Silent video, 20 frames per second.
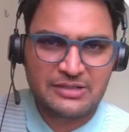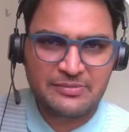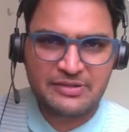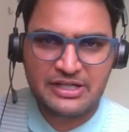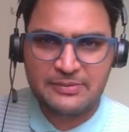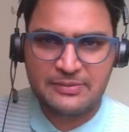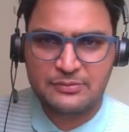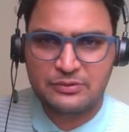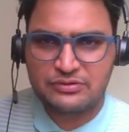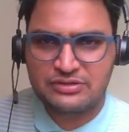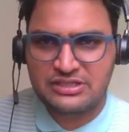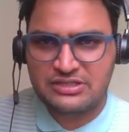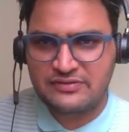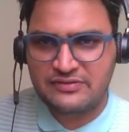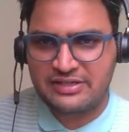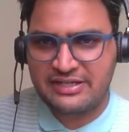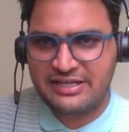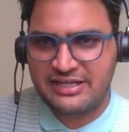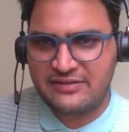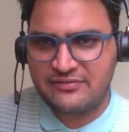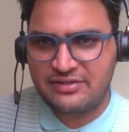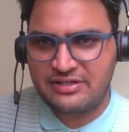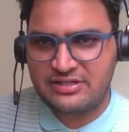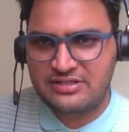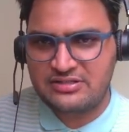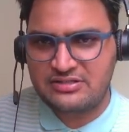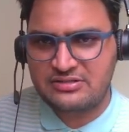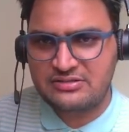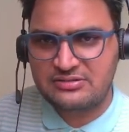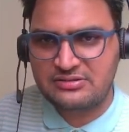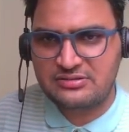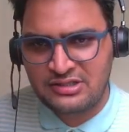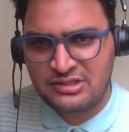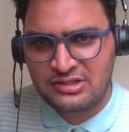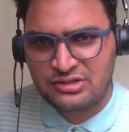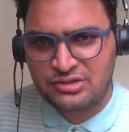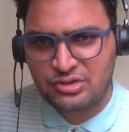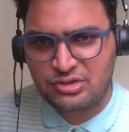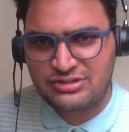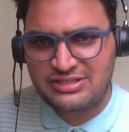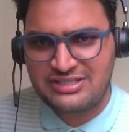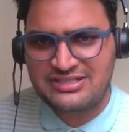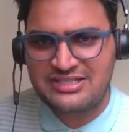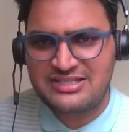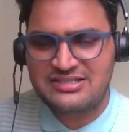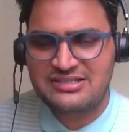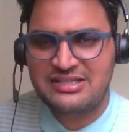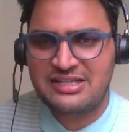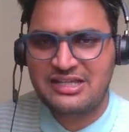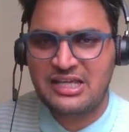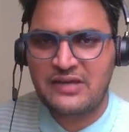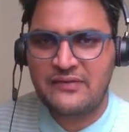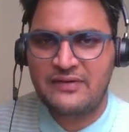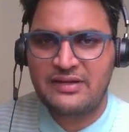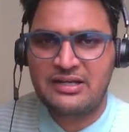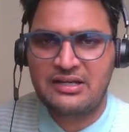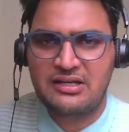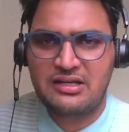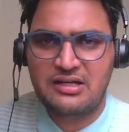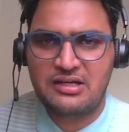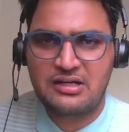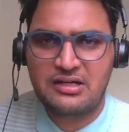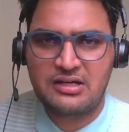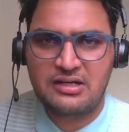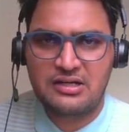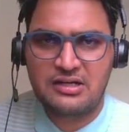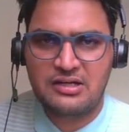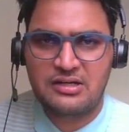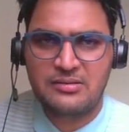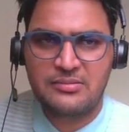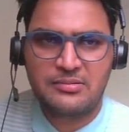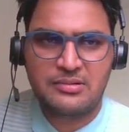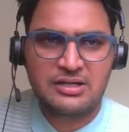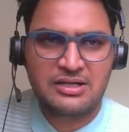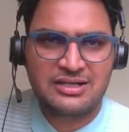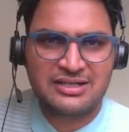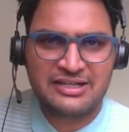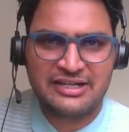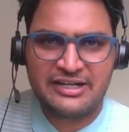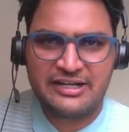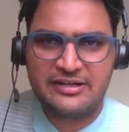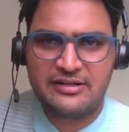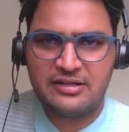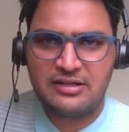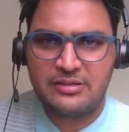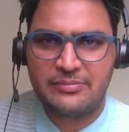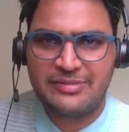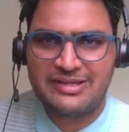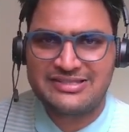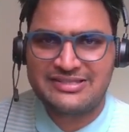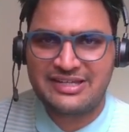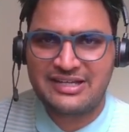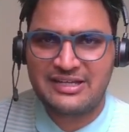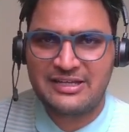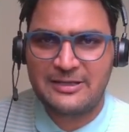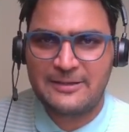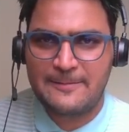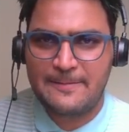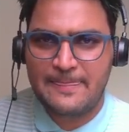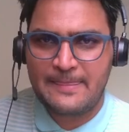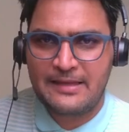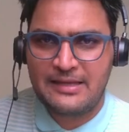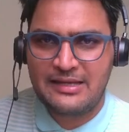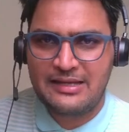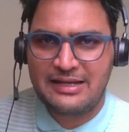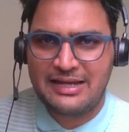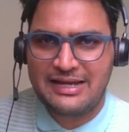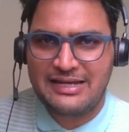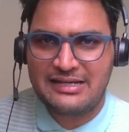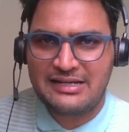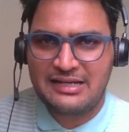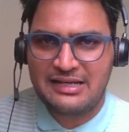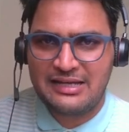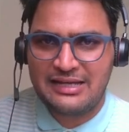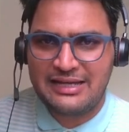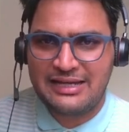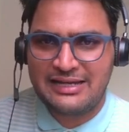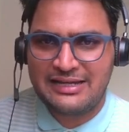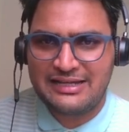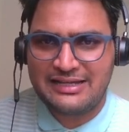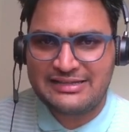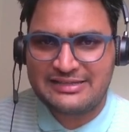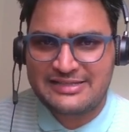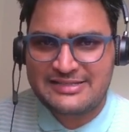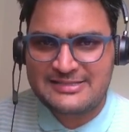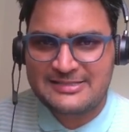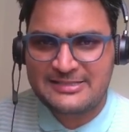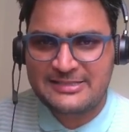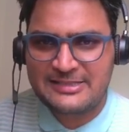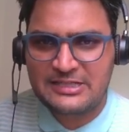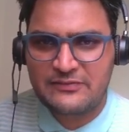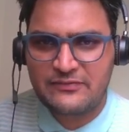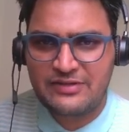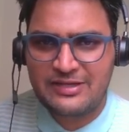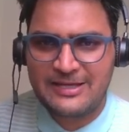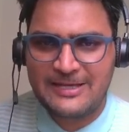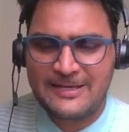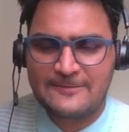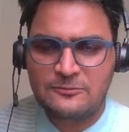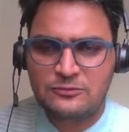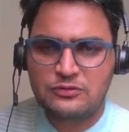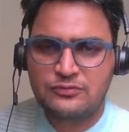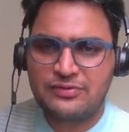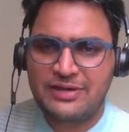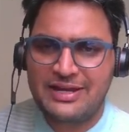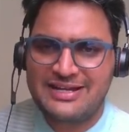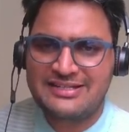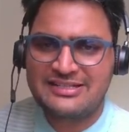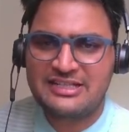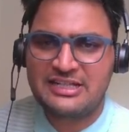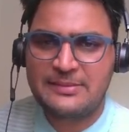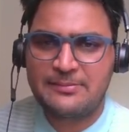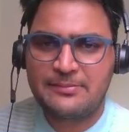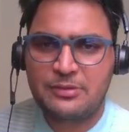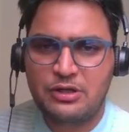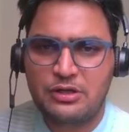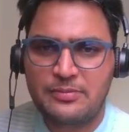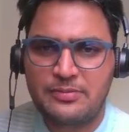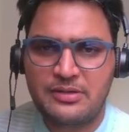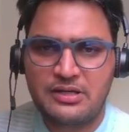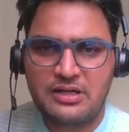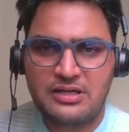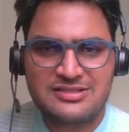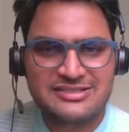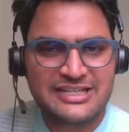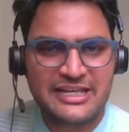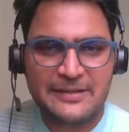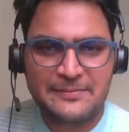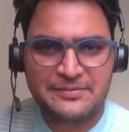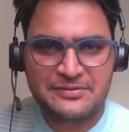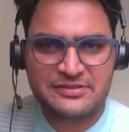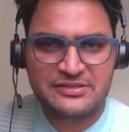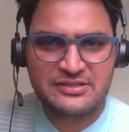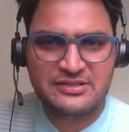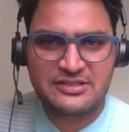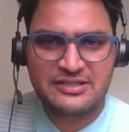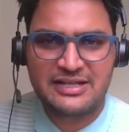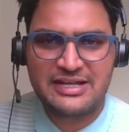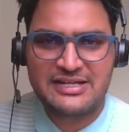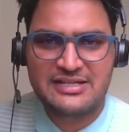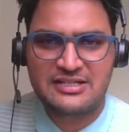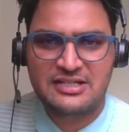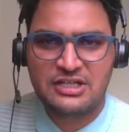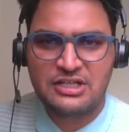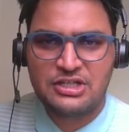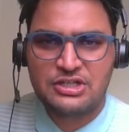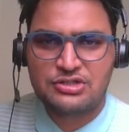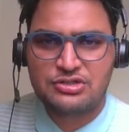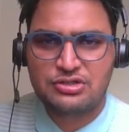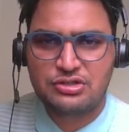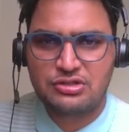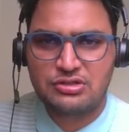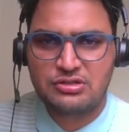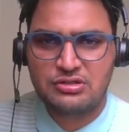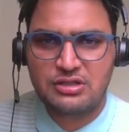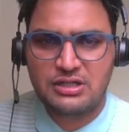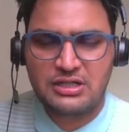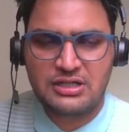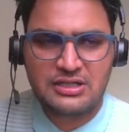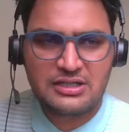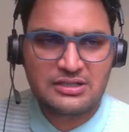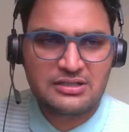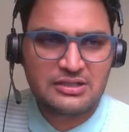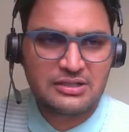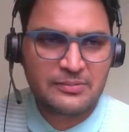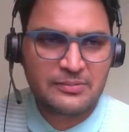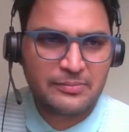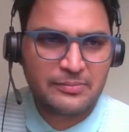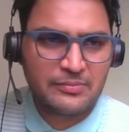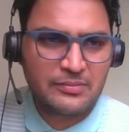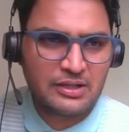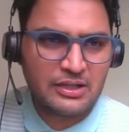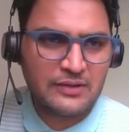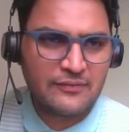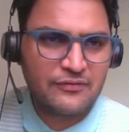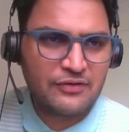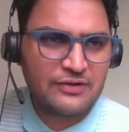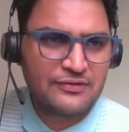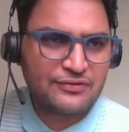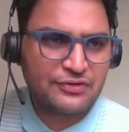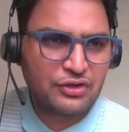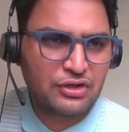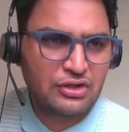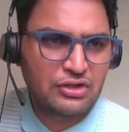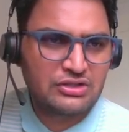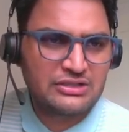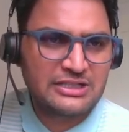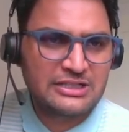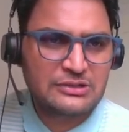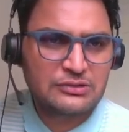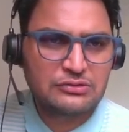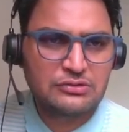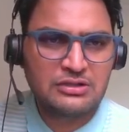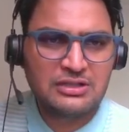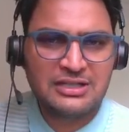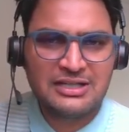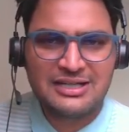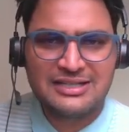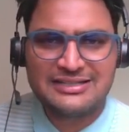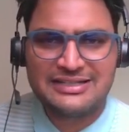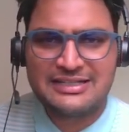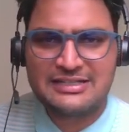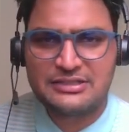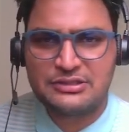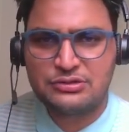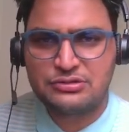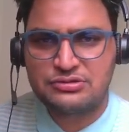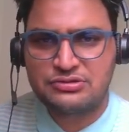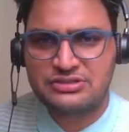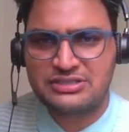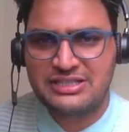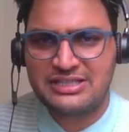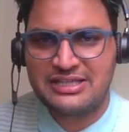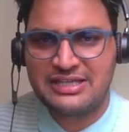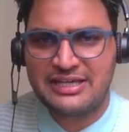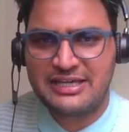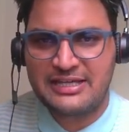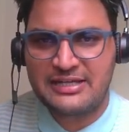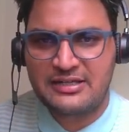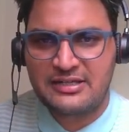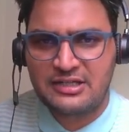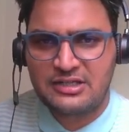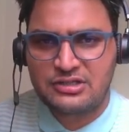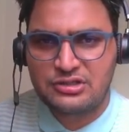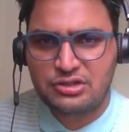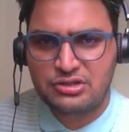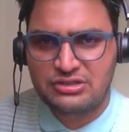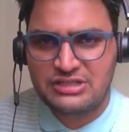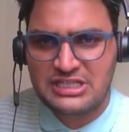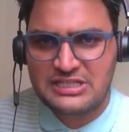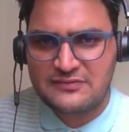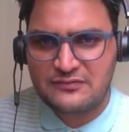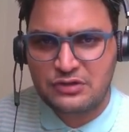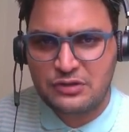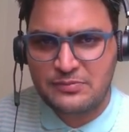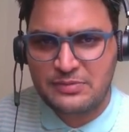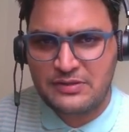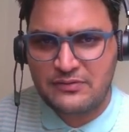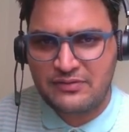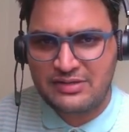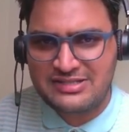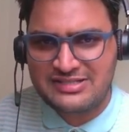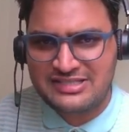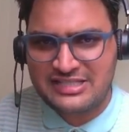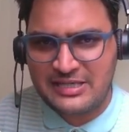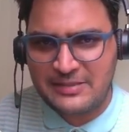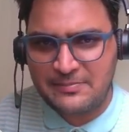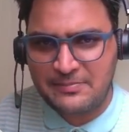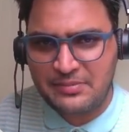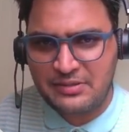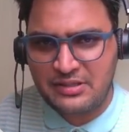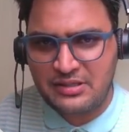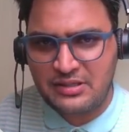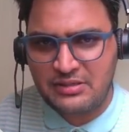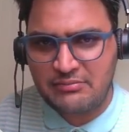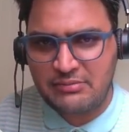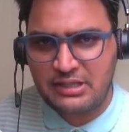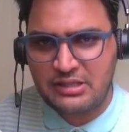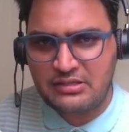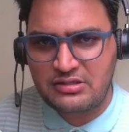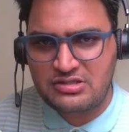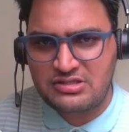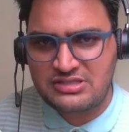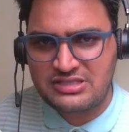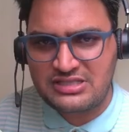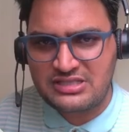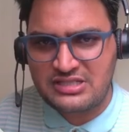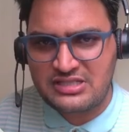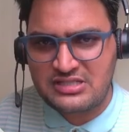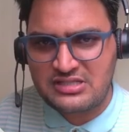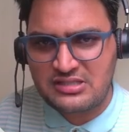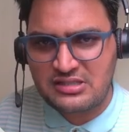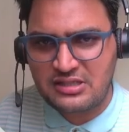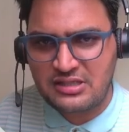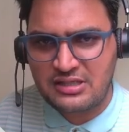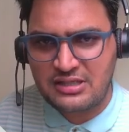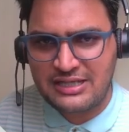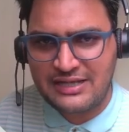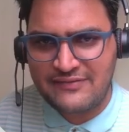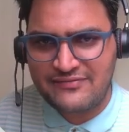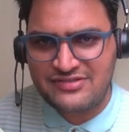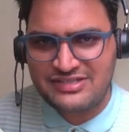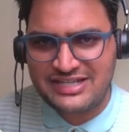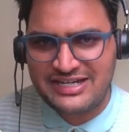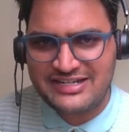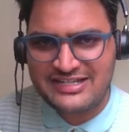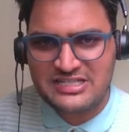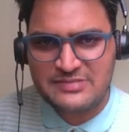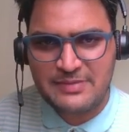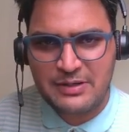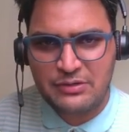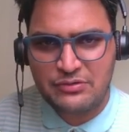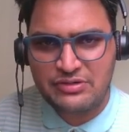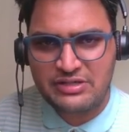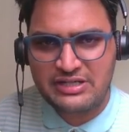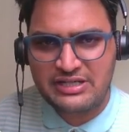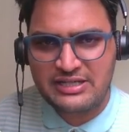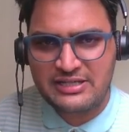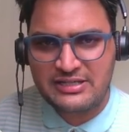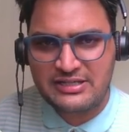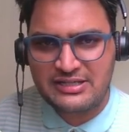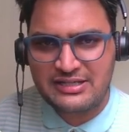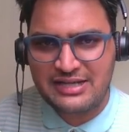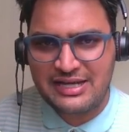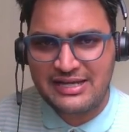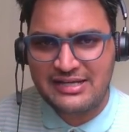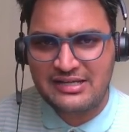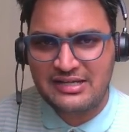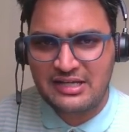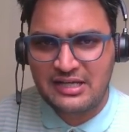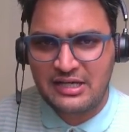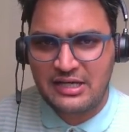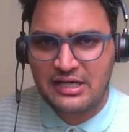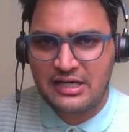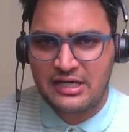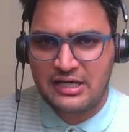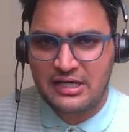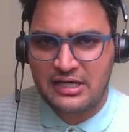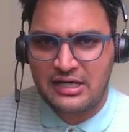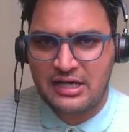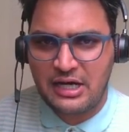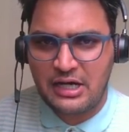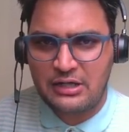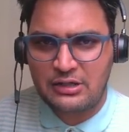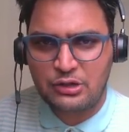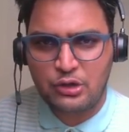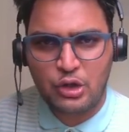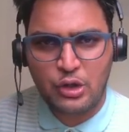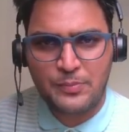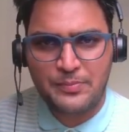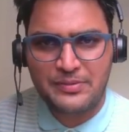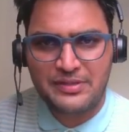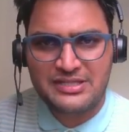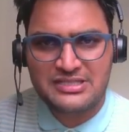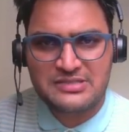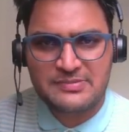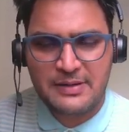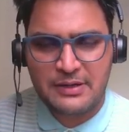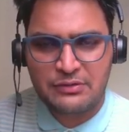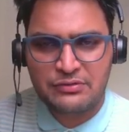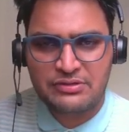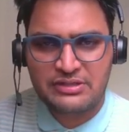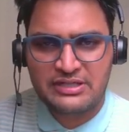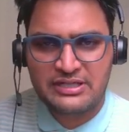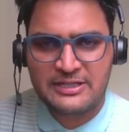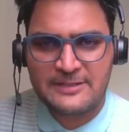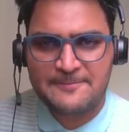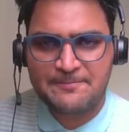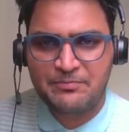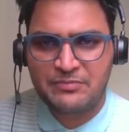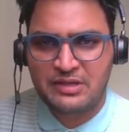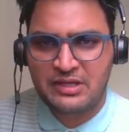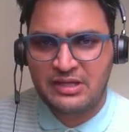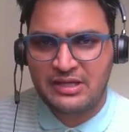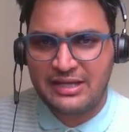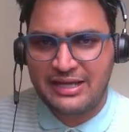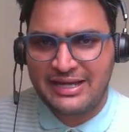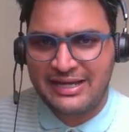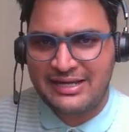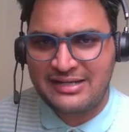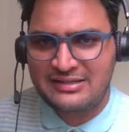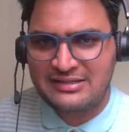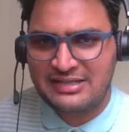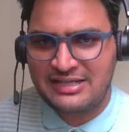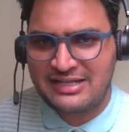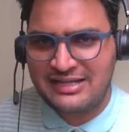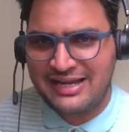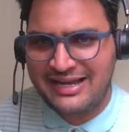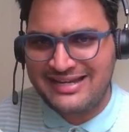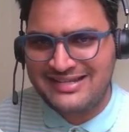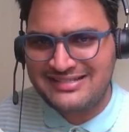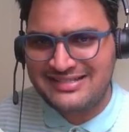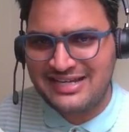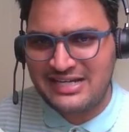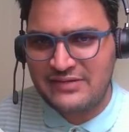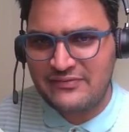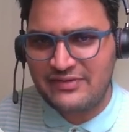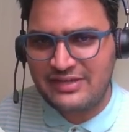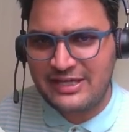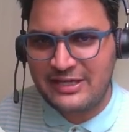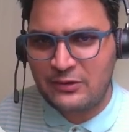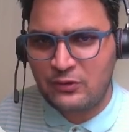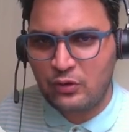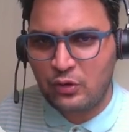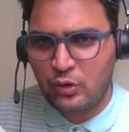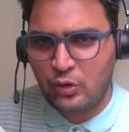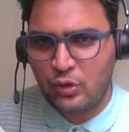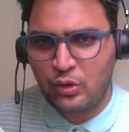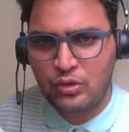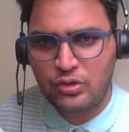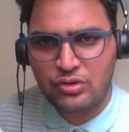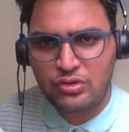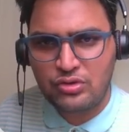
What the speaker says: me remove this one here first. So this is the given grid basically, right? And in this grid we have to find the number of shapes, right? So if we follow the rule, then you see here, so this would be one shape because this is left side is boundary, right? A top is boundary, and the right side we have O,